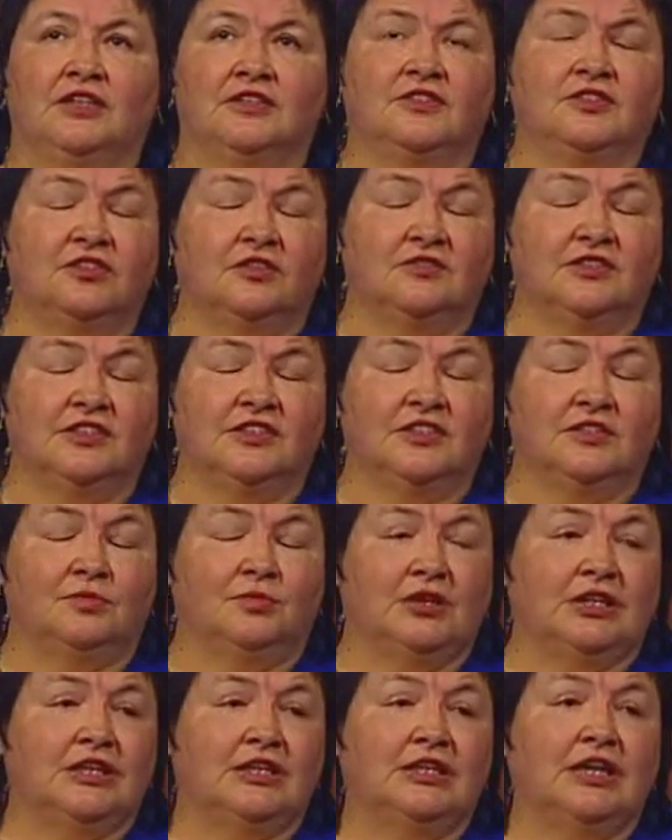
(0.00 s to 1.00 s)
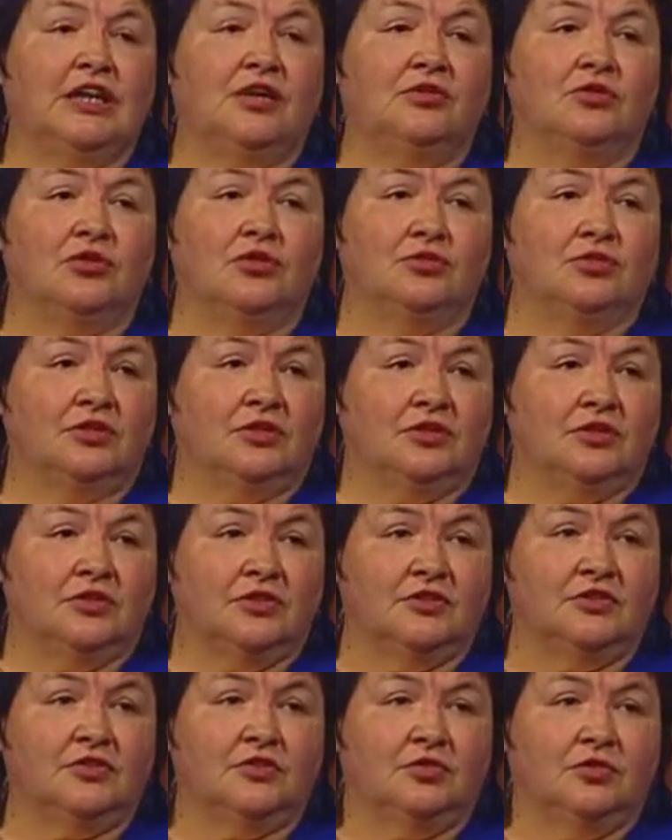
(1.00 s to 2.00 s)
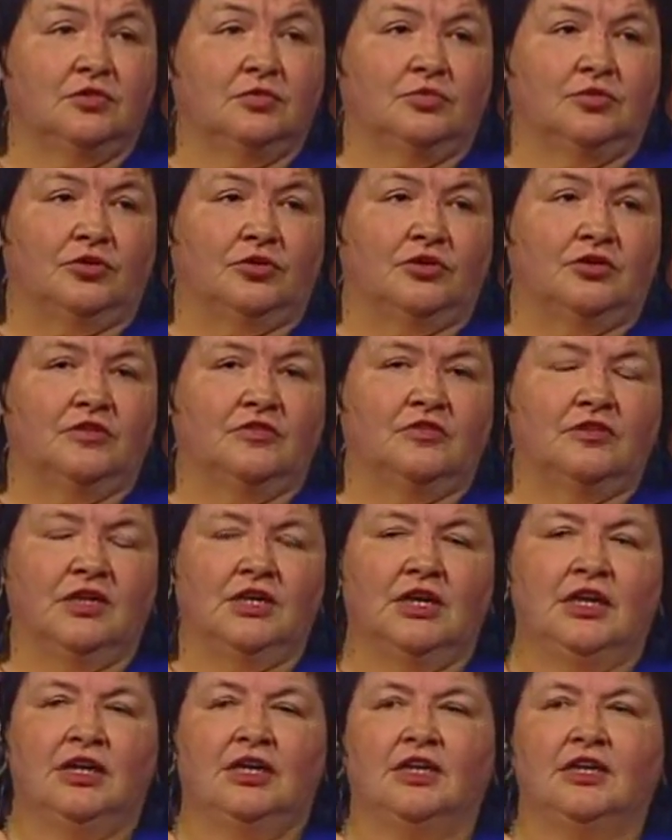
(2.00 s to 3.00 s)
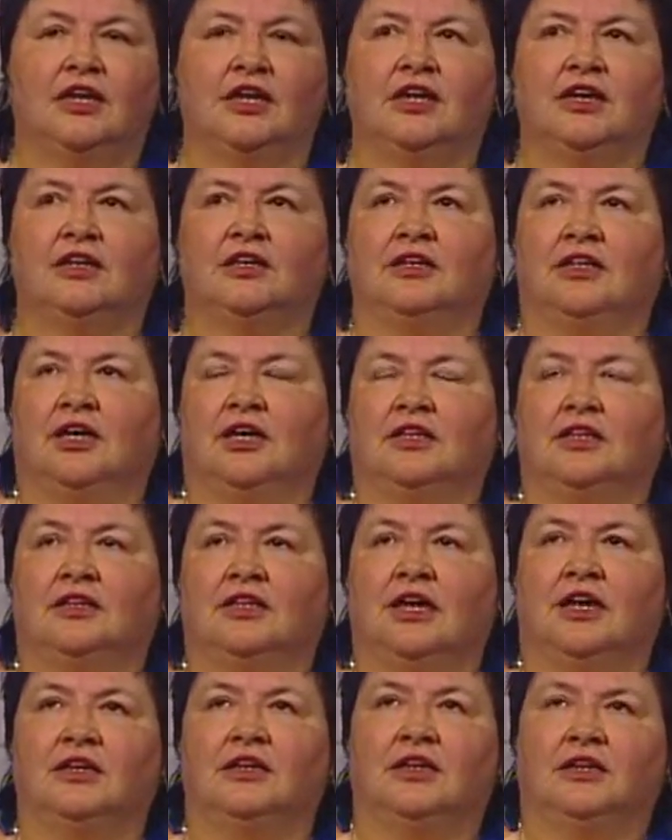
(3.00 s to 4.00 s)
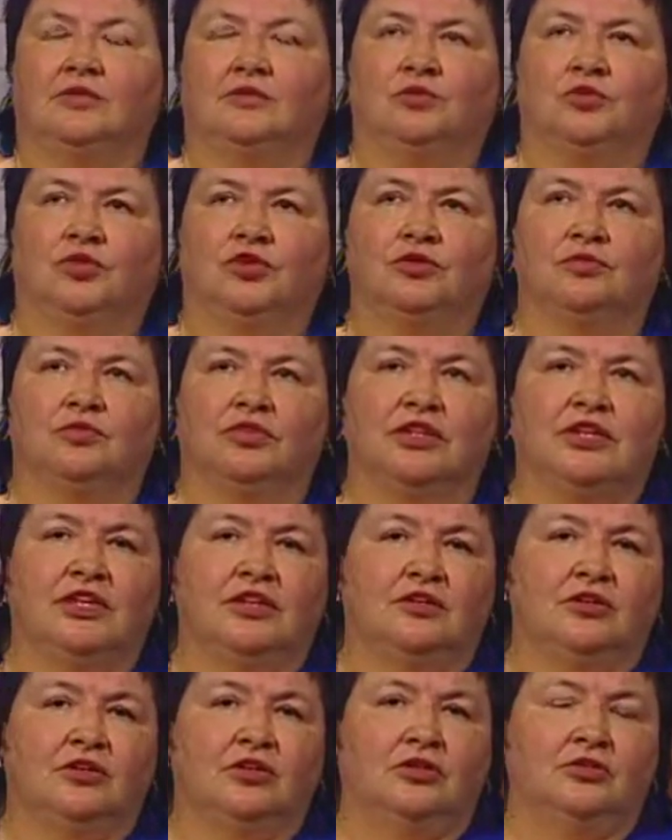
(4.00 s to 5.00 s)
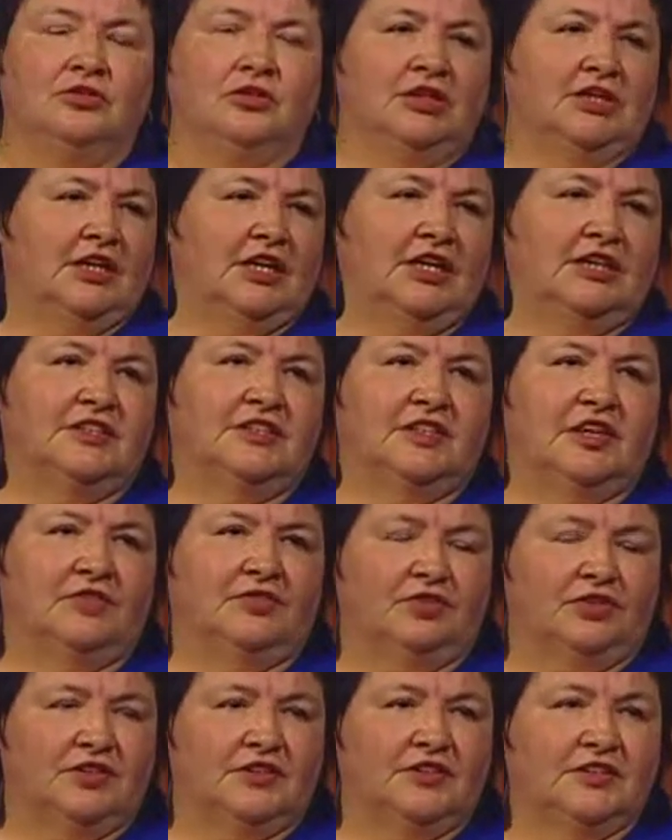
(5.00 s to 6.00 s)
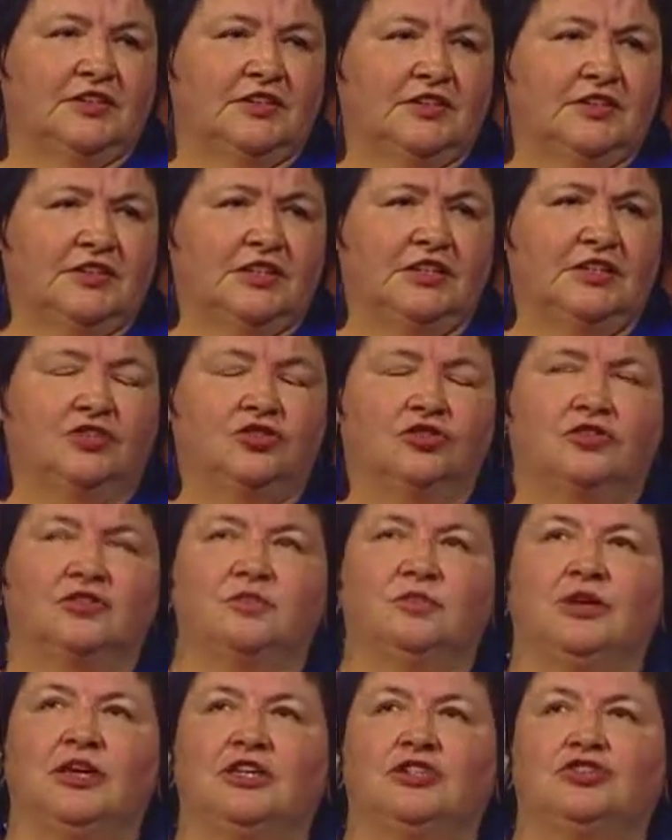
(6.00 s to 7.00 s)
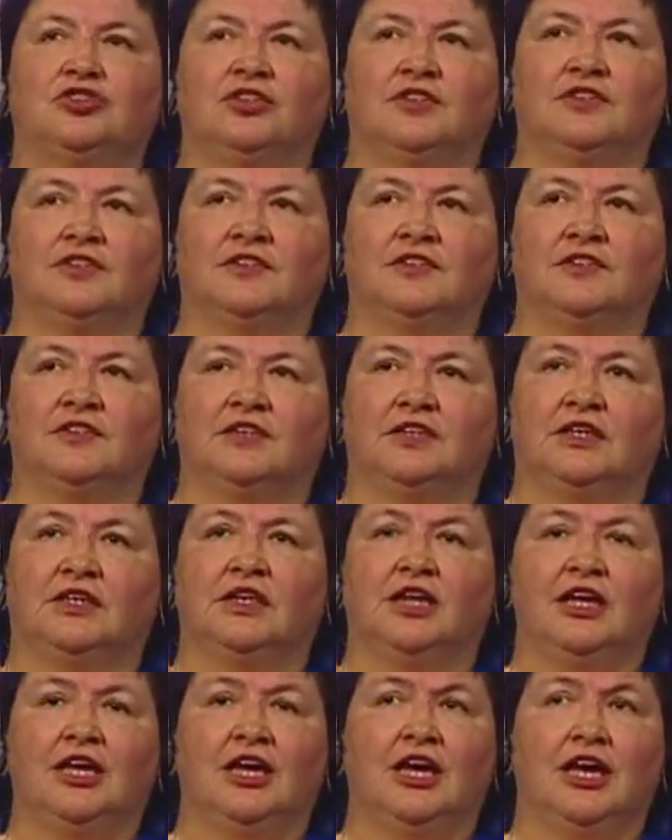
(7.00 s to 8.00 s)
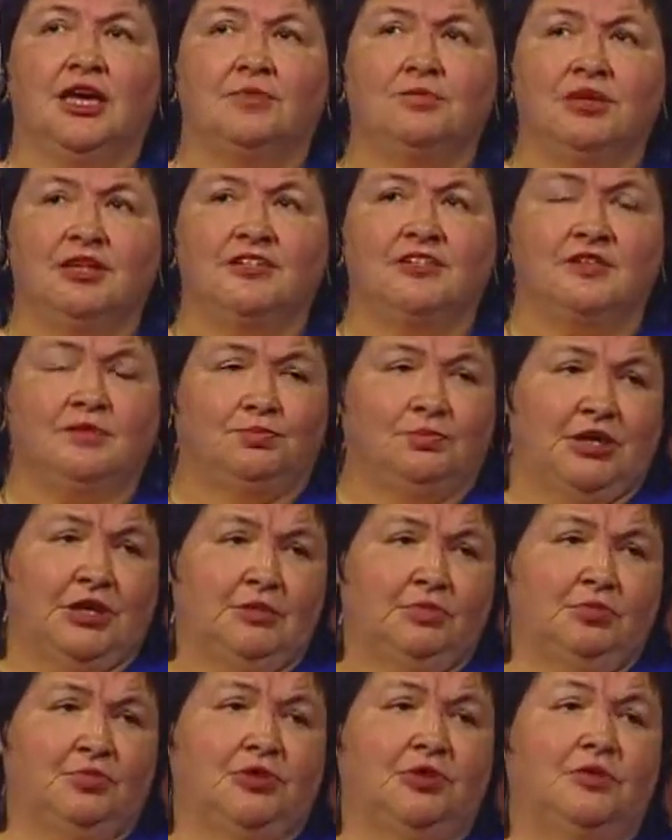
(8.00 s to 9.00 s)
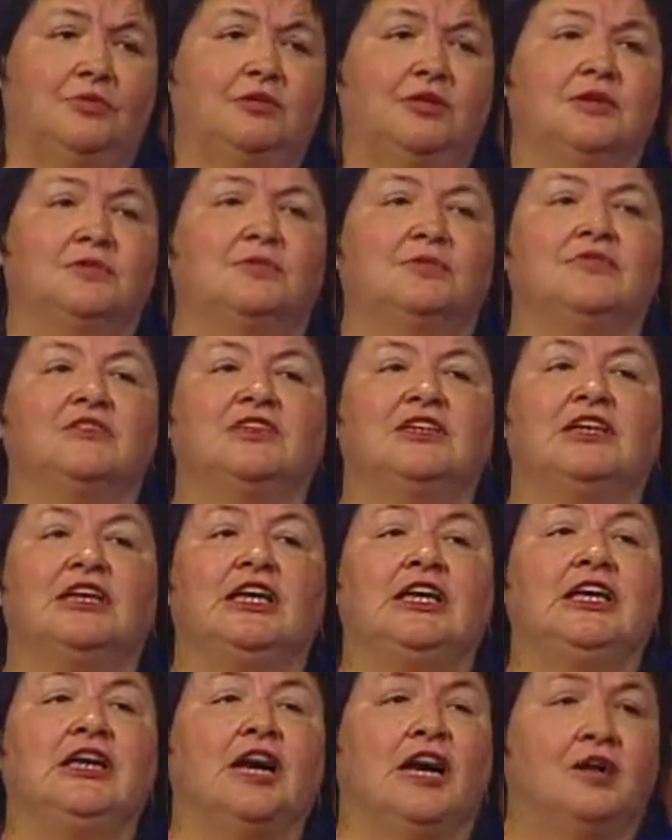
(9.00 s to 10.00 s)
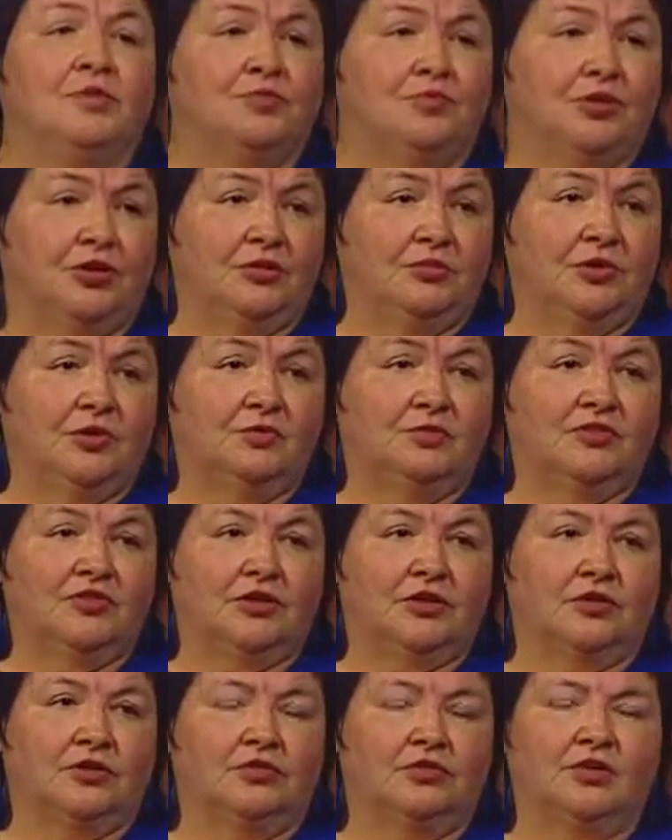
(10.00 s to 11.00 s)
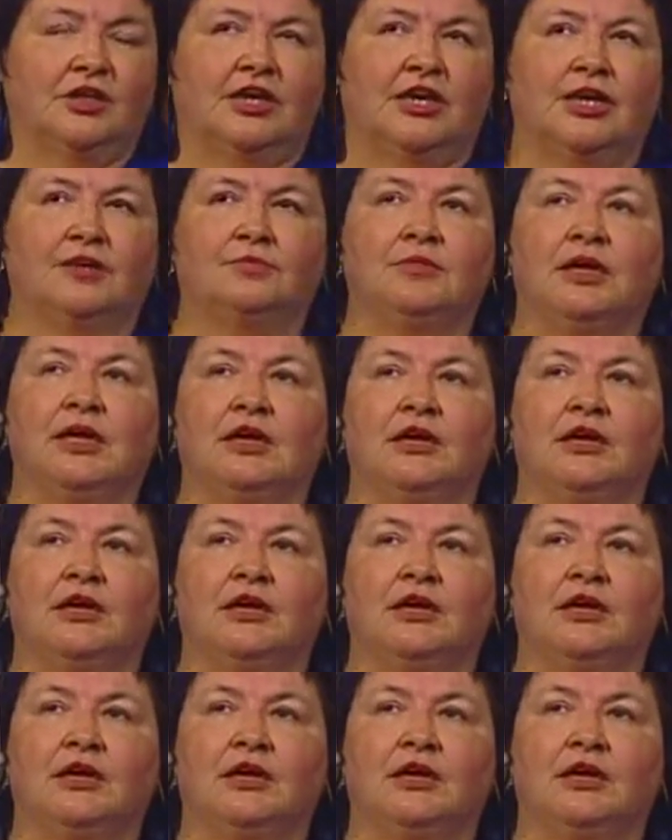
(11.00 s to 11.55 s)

and services being downloaded to the school boards like uh, that weren't really included, like say for instance teachers' pensions and MSP premiums and EI premiums that are going up.